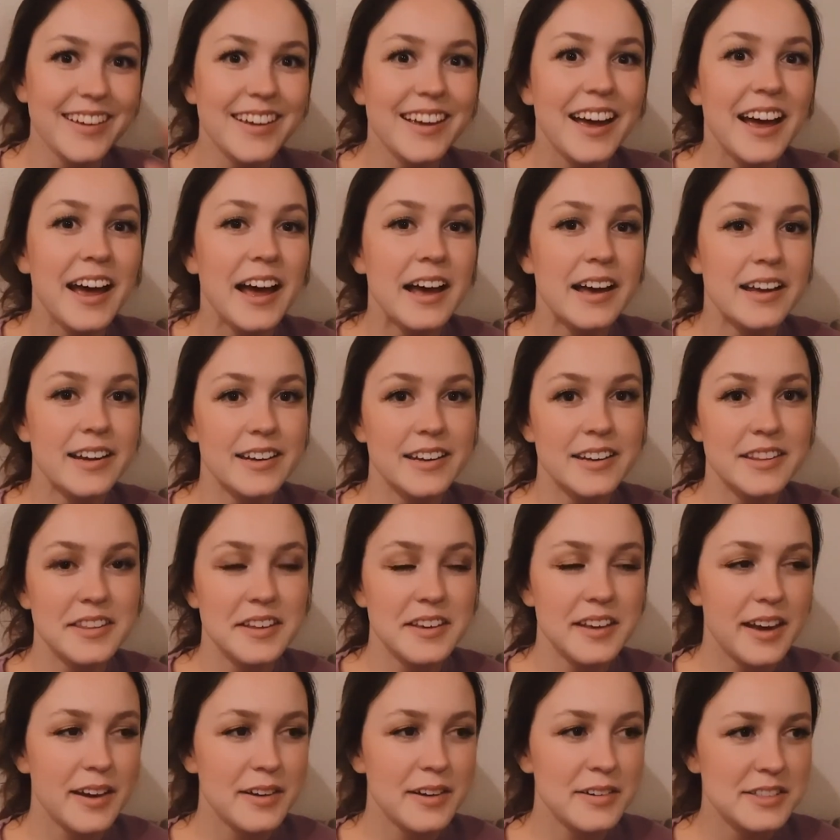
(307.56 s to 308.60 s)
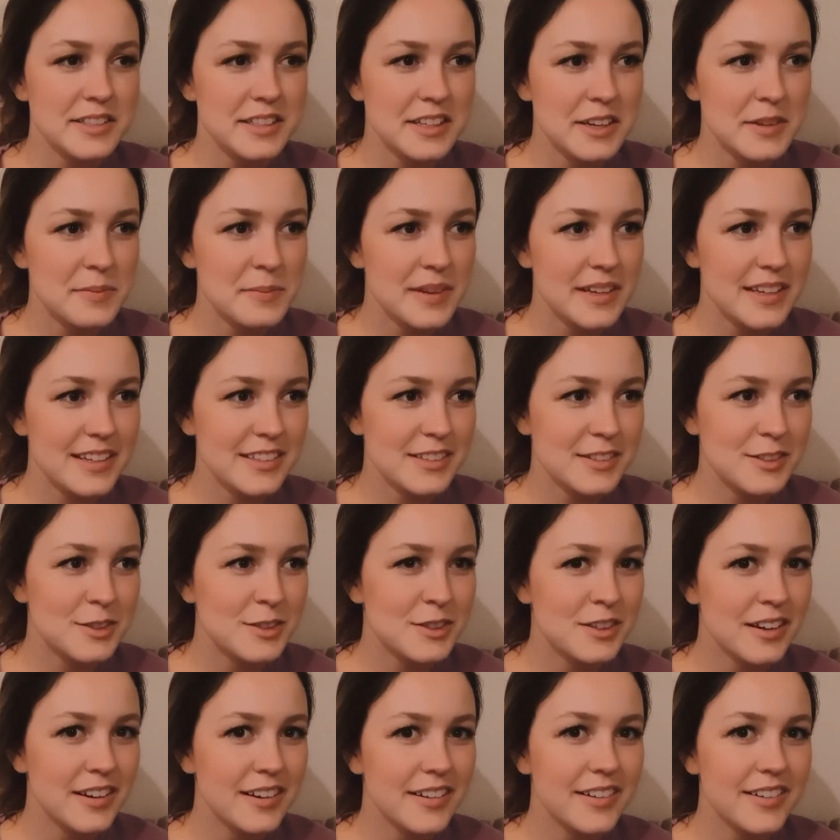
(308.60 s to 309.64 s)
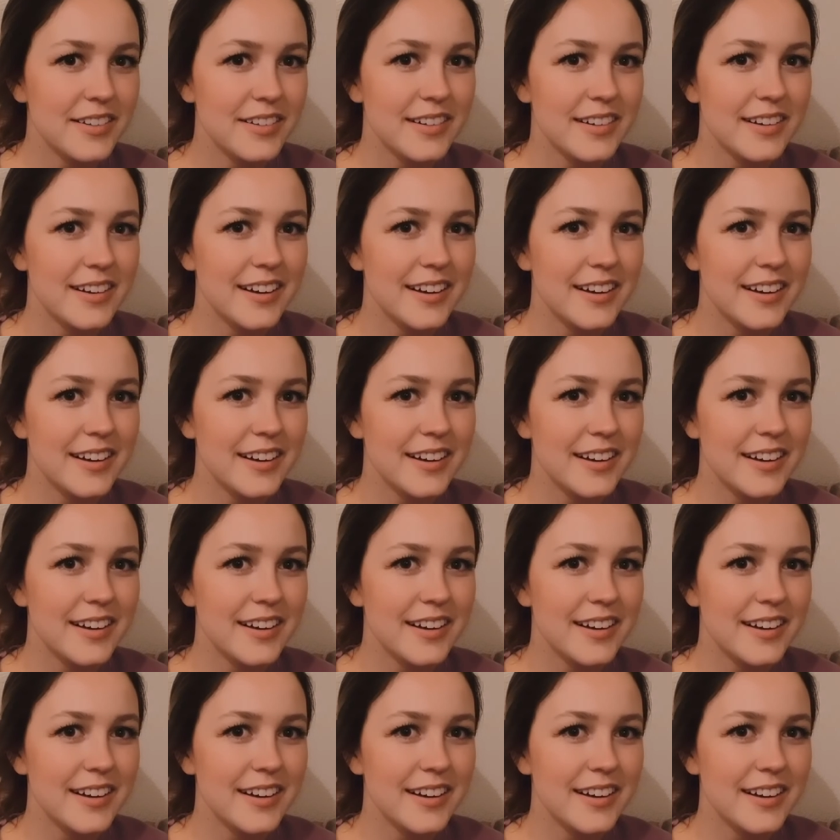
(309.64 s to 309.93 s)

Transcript: I didn't think I was gonna be so